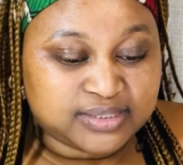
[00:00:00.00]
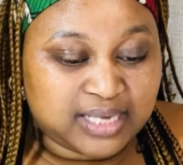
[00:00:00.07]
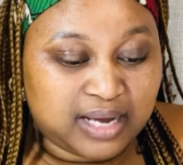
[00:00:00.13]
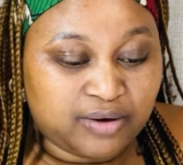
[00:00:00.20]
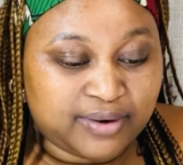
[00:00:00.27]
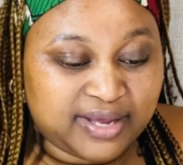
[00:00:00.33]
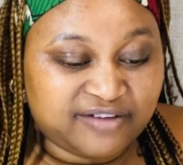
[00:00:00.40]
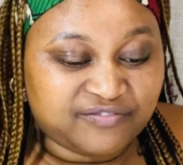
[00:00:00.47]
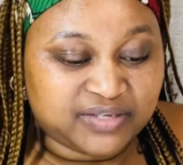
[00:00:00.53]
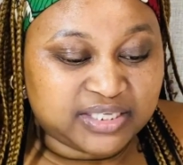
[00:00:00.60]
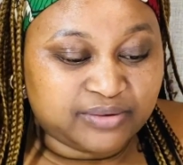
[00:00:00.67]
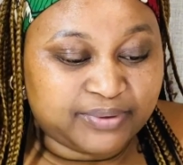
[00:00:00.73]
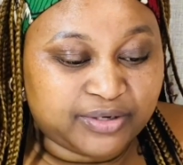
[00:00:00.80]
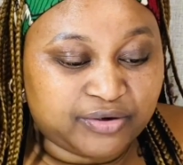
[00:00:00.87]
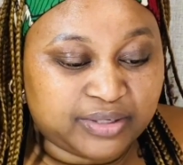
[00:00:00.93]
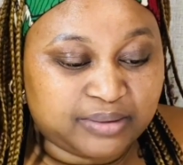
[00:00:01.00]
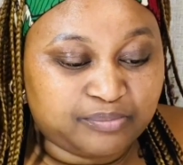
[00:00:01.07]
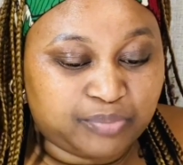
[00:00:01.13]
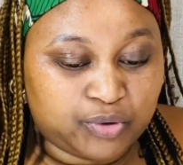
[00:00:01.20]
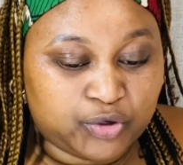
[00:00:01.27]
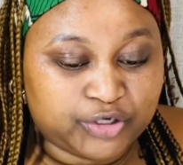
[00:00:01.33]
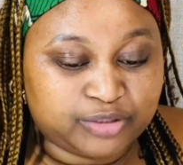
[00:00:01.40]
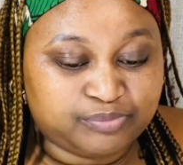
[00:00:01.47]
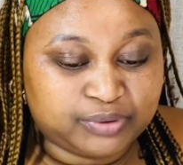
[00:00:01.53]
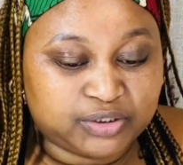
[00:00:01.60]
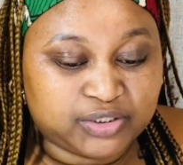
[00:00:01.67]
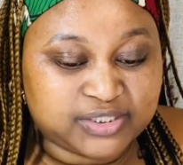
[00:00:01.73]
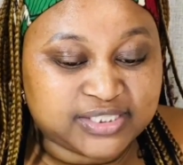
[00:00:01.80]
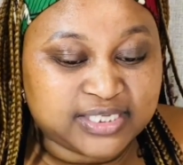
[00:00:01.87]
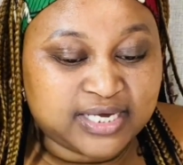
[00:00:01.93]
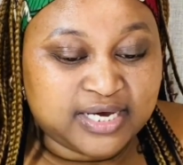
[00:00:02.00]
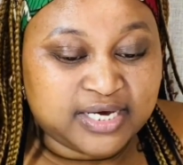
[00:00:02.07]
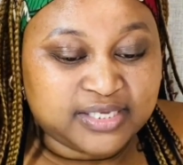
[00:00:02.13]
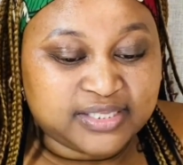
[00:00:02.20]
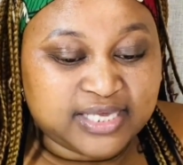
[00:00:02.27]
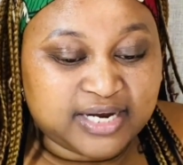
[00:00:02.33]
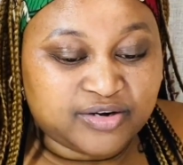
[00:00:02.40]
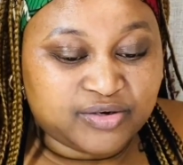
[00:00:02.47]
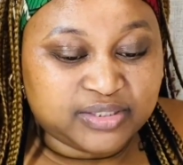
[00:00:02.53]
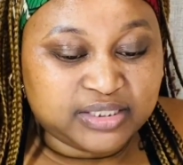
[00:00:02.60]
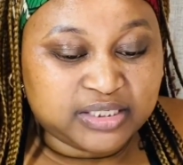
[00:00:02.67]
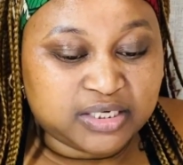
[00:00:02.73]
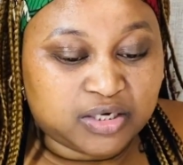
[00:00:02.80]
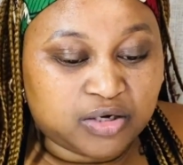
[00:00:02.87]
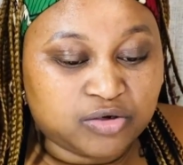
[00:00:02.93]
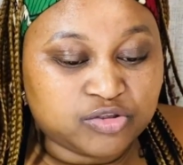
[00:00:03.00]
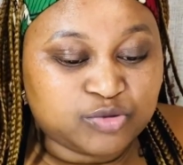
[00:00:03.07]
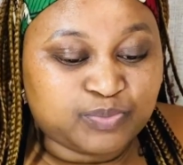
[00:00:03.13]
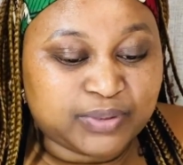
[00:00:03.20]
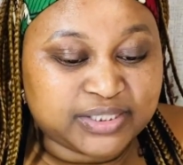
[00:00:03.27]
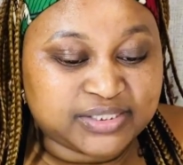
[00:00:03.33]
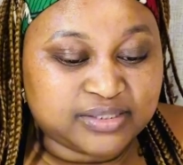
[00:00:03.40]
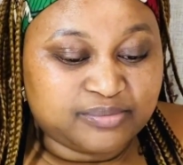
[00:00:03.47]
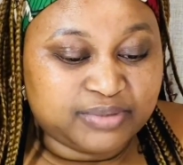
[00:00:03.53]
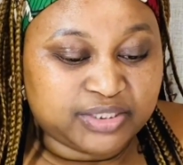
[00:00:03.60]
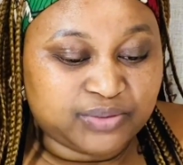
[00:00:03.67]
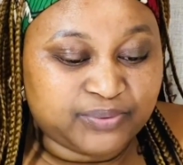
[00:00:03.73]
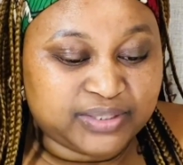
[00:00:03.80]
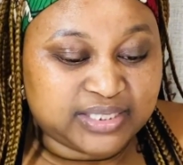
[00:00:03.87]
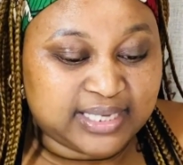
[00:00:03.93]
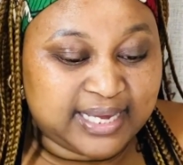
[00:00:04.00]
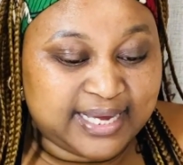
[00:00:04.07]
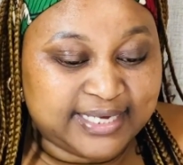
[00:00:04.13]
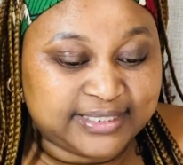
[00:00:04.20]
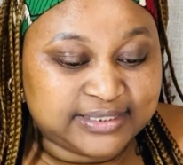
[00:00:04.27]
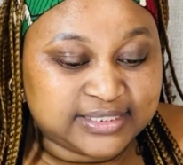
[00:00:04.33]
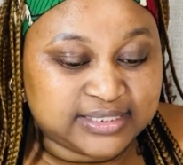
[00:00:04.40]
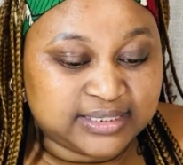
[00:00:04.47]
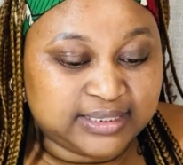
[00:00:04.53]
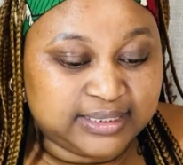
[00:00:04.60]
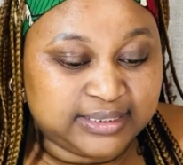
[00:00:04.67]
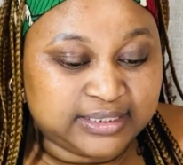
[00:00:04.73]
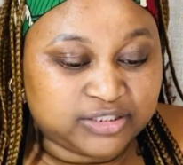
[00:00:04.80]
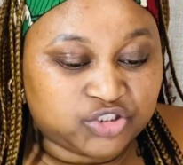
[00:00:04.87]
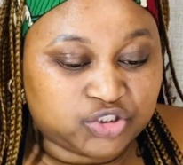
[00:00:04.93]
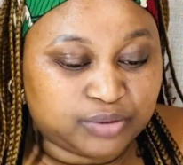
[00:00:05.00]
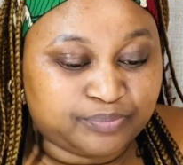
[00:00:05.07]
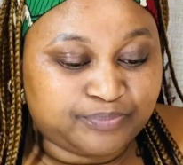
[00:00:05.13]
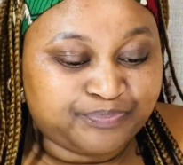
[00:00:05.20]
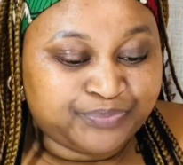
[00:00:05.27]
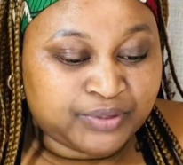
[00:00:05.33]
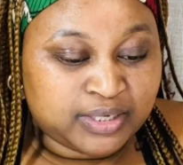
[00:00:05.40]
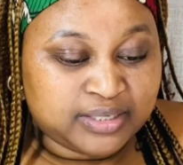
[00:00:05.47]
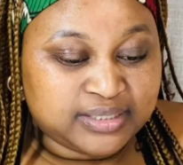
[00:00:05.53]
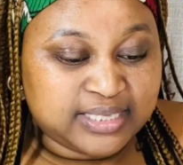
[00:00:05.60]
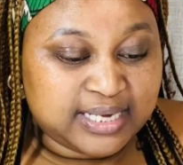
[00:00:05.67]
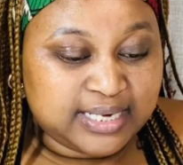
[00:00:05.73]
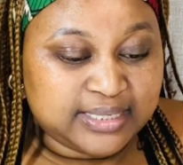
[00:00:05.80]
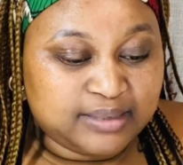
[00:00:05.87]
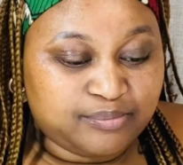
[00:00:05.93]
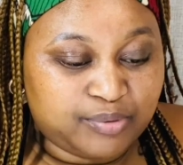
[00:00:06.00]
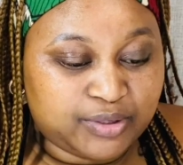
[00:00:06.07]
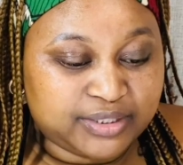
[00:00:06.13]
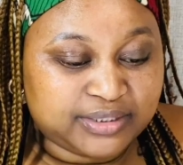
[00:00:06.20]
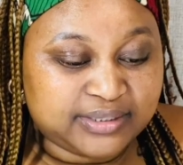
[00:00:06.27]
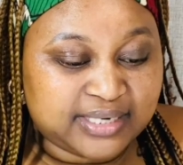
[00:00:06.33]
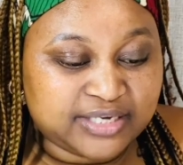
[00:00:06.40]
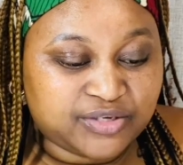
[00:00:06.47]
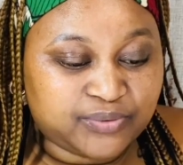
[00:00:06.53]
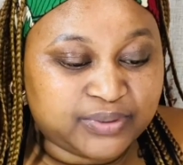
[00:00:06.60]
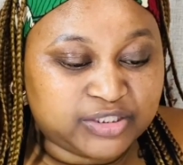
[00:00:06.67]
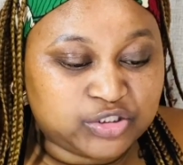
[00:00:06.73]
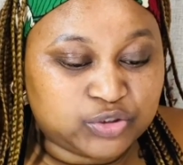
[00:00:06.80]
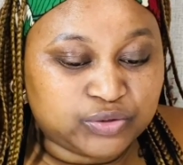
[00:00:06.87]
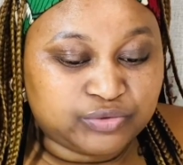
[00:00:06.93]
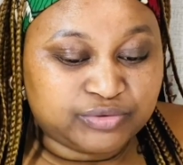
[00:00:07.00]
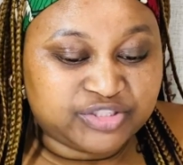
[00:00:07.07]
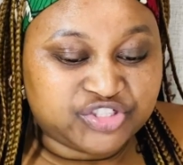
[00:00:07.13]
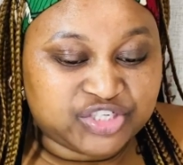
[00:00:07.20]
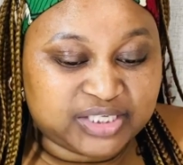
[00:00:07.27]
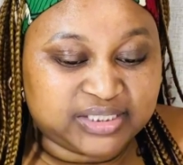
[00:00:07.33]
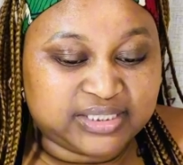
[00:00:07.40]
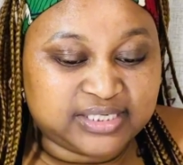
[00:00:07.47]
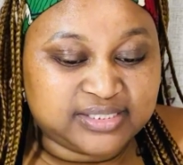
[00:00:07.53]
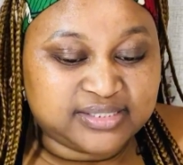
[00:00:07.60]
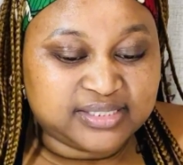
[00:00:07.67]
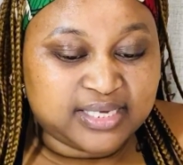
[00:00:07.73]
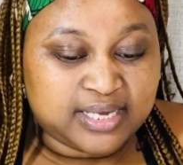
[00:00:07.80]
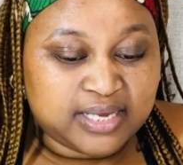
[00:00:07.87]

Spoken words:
However, they were not employed because they are not in a close proximity with the ANC leadership. The unemployed graduates should reject this